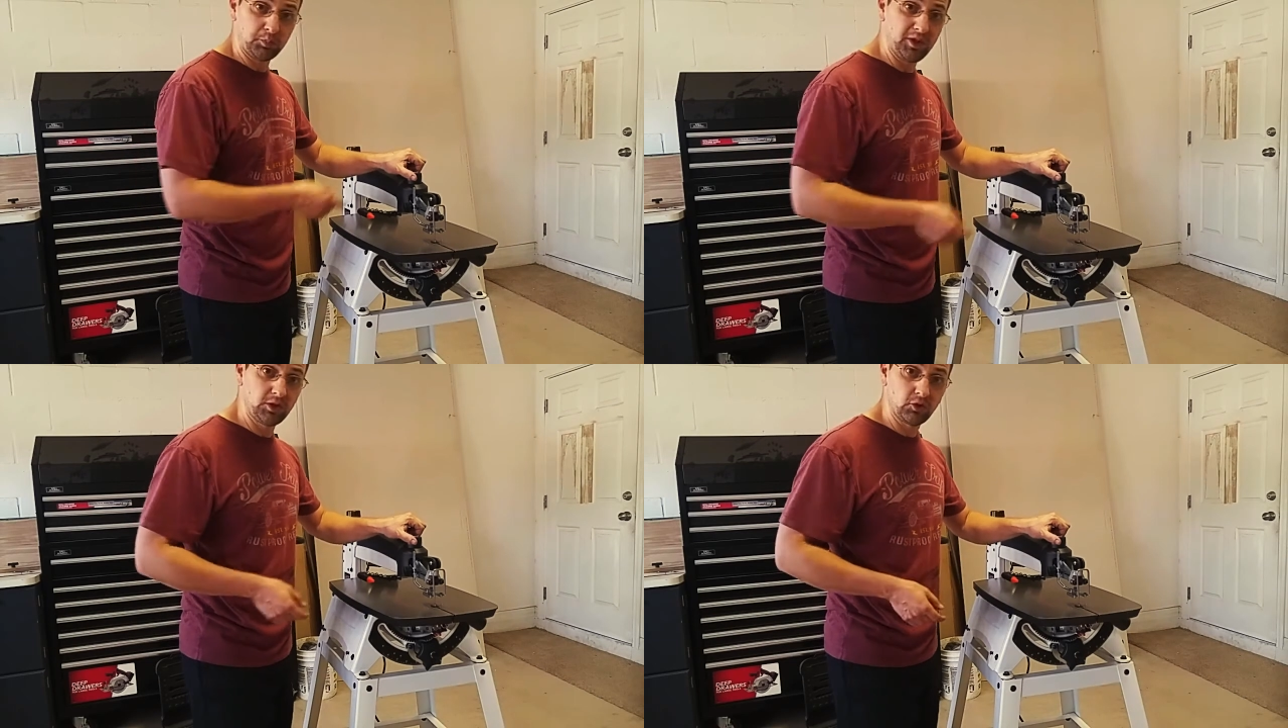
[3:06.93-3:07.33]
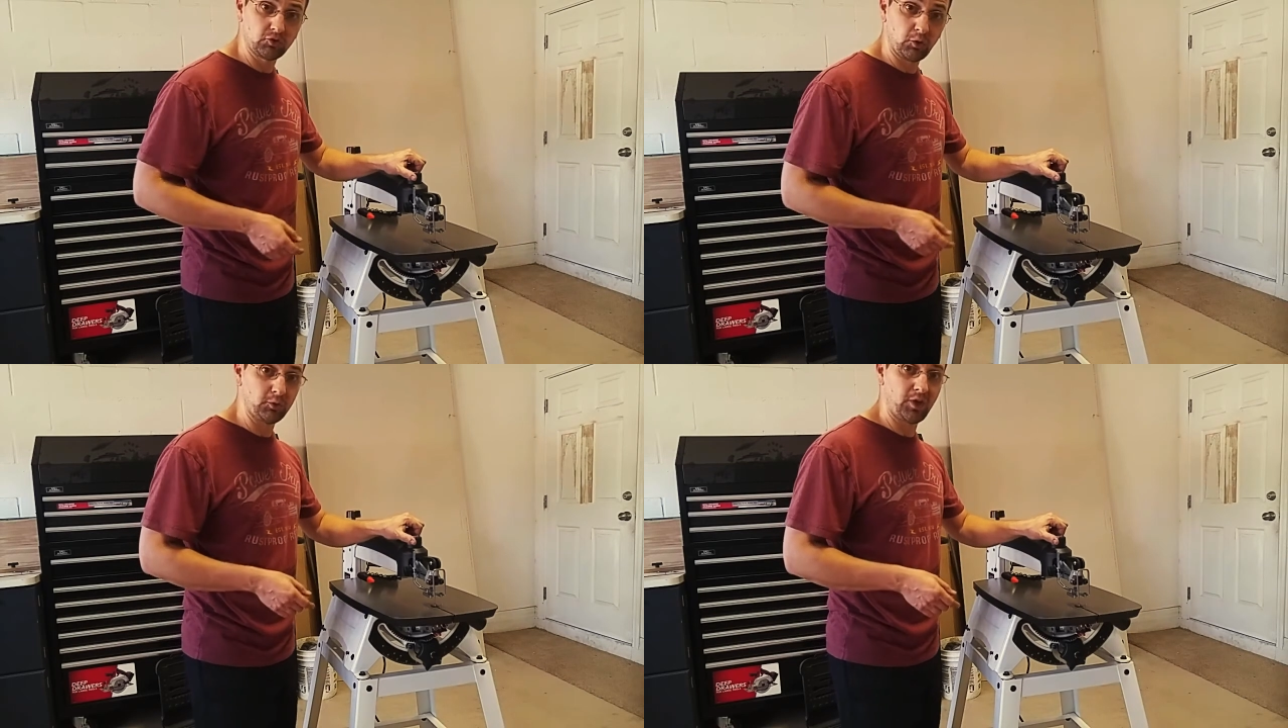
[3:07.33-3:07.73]
speed
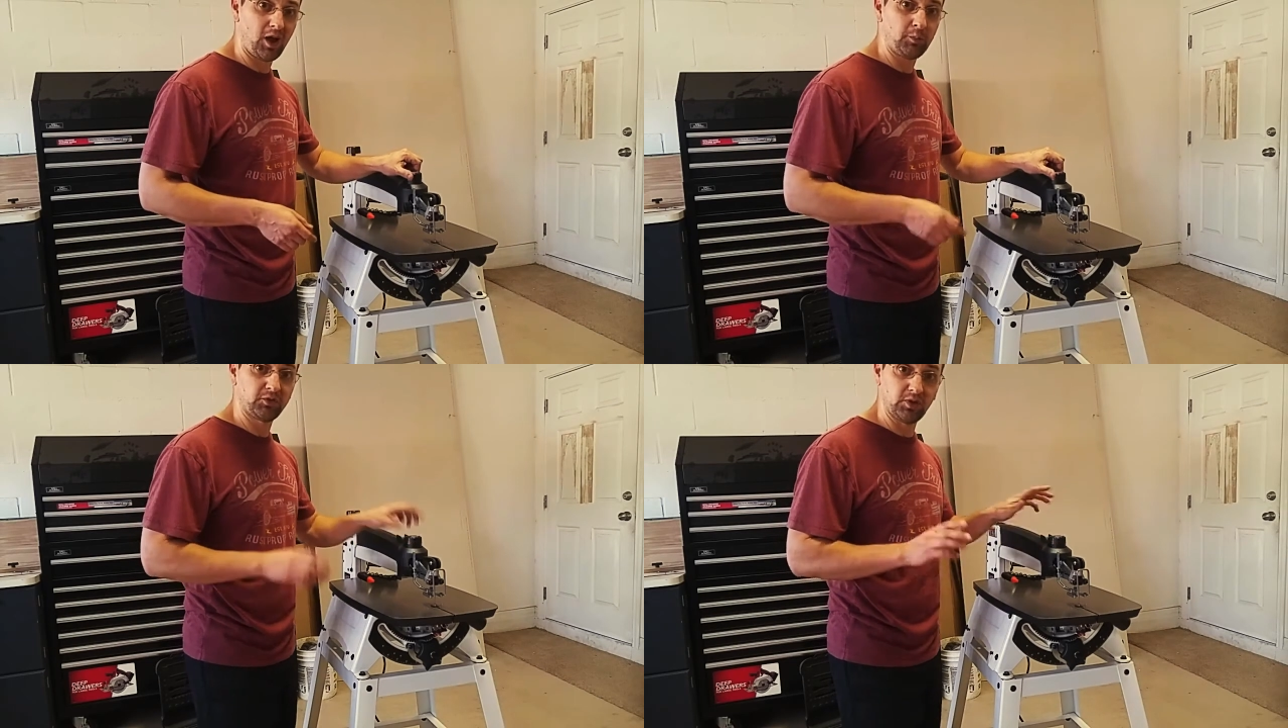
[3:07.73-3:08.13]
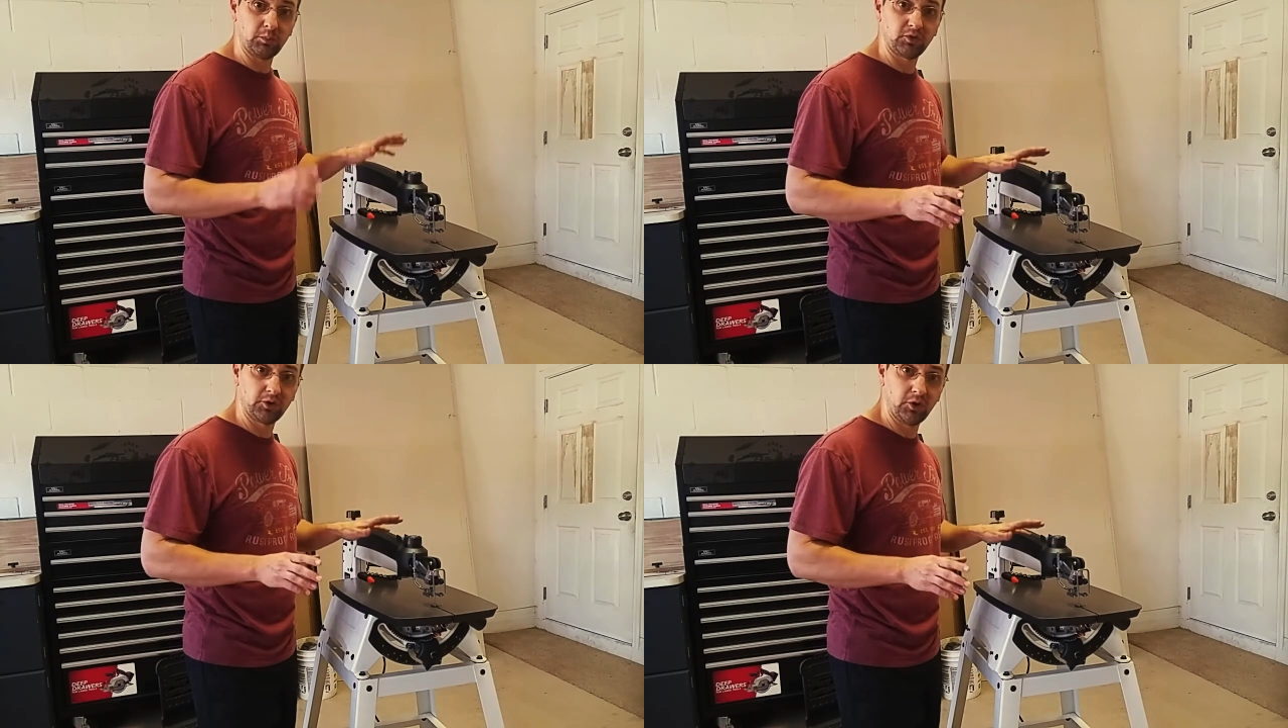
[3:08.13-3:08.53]
control knob
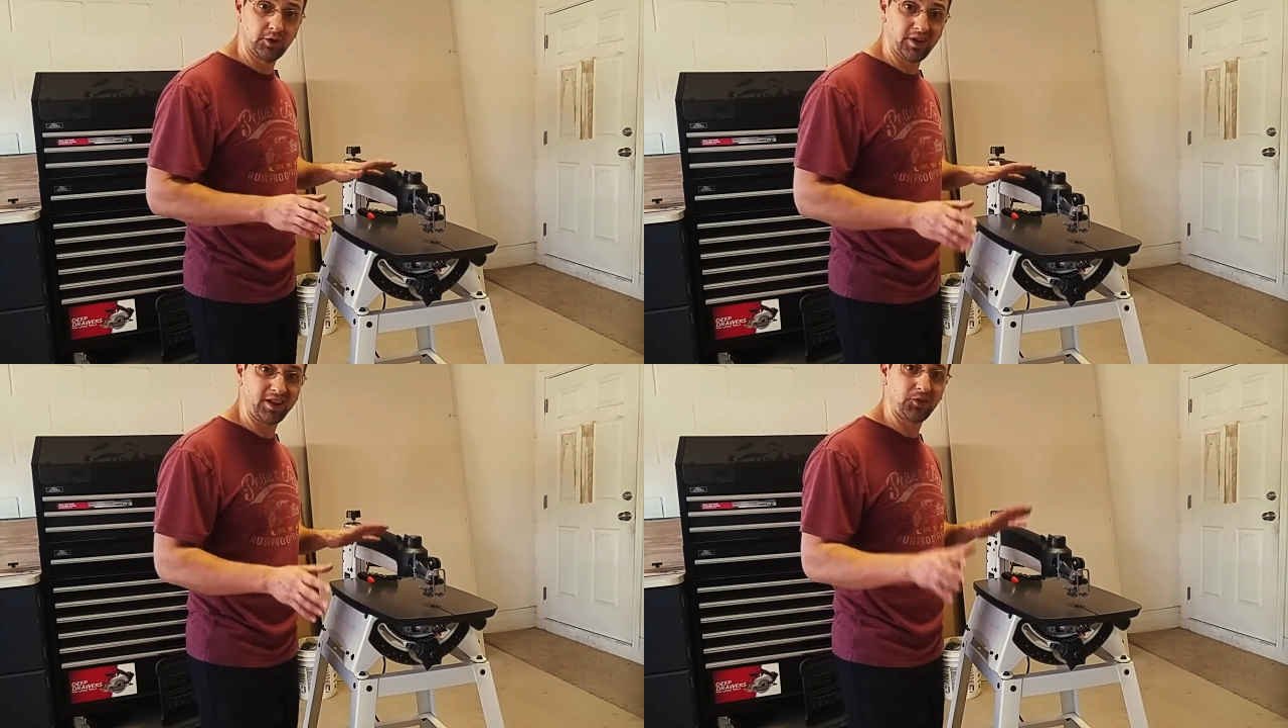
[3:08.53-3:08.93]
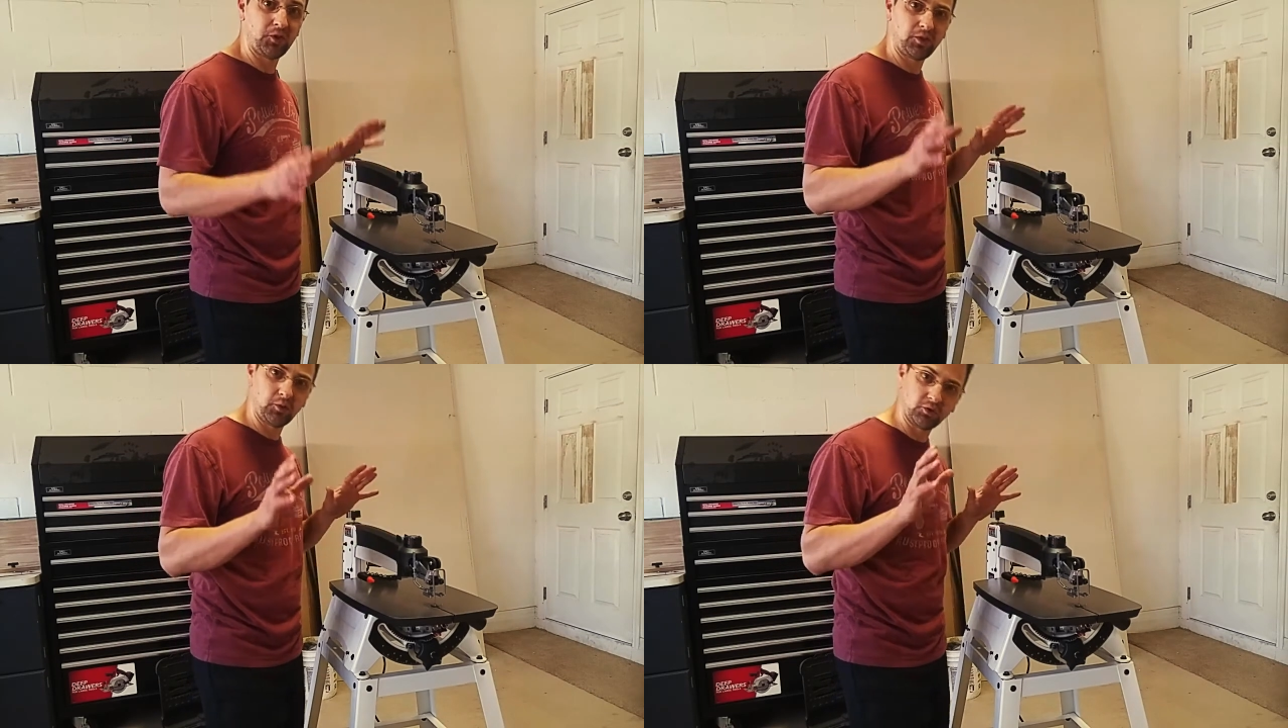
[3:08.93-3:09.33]
seems good, and I
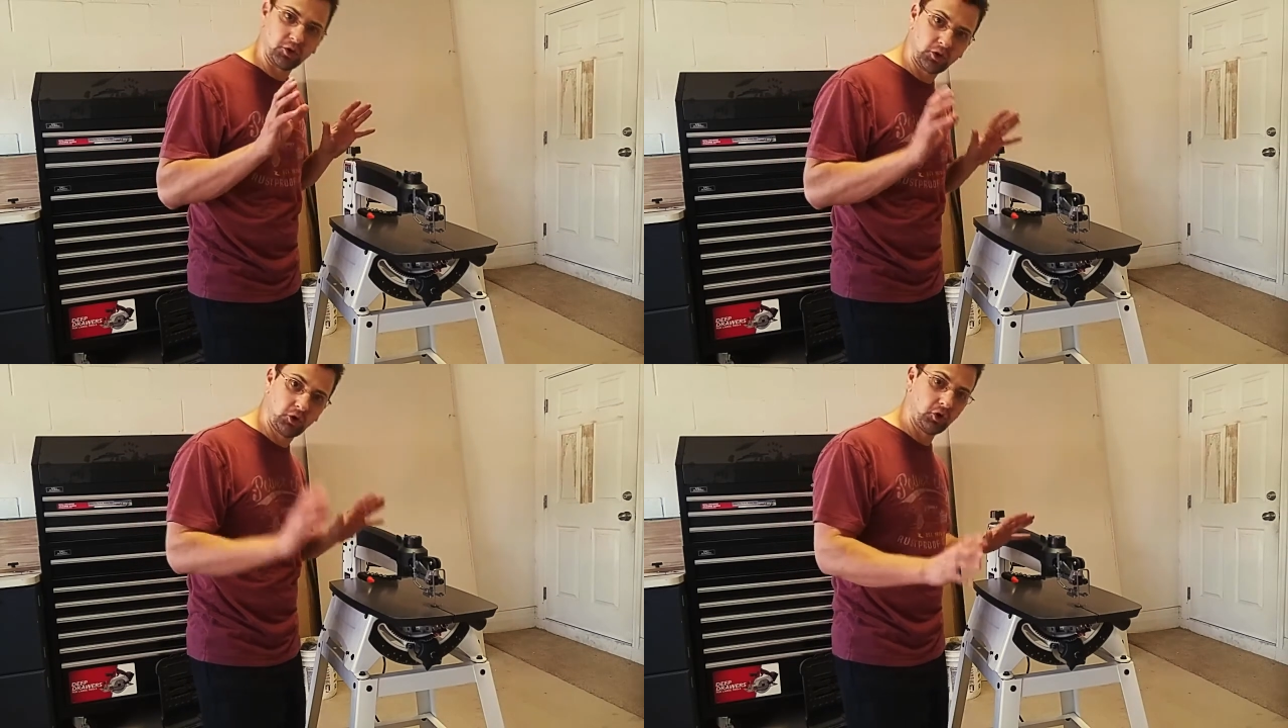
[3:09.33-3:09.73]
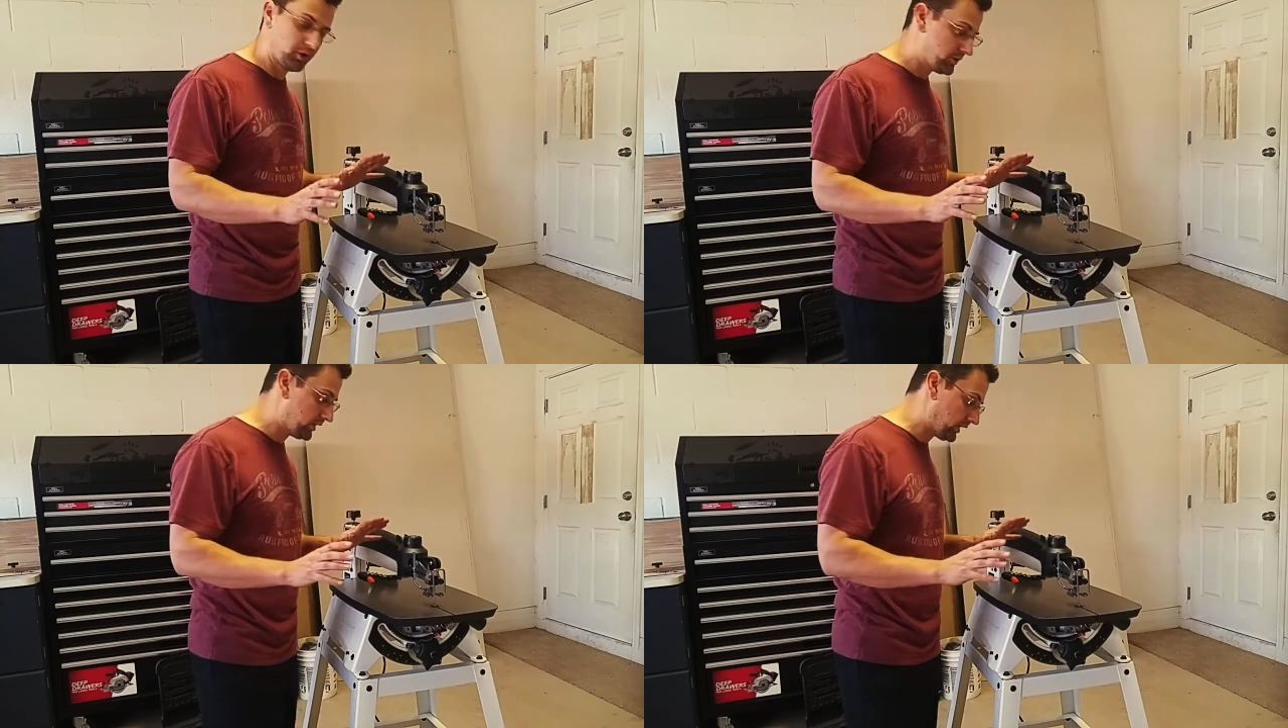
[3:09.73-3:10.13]
think there's a
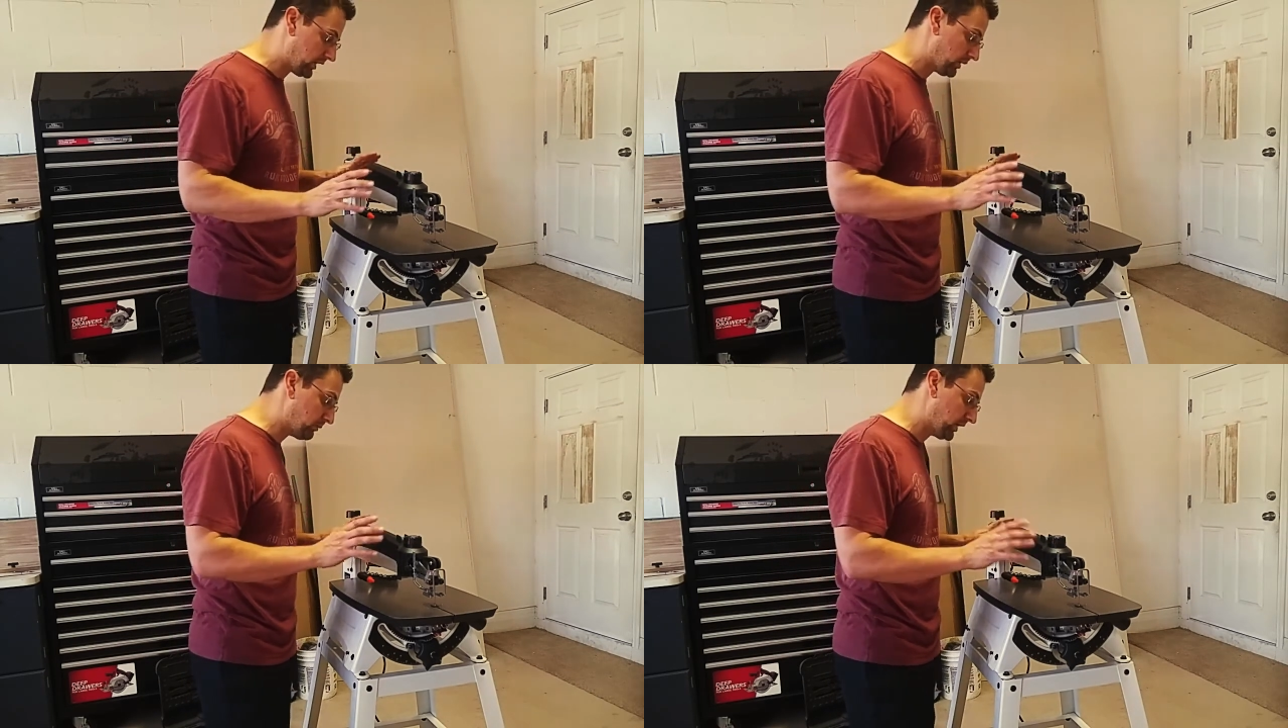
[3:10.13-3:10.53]
good uh,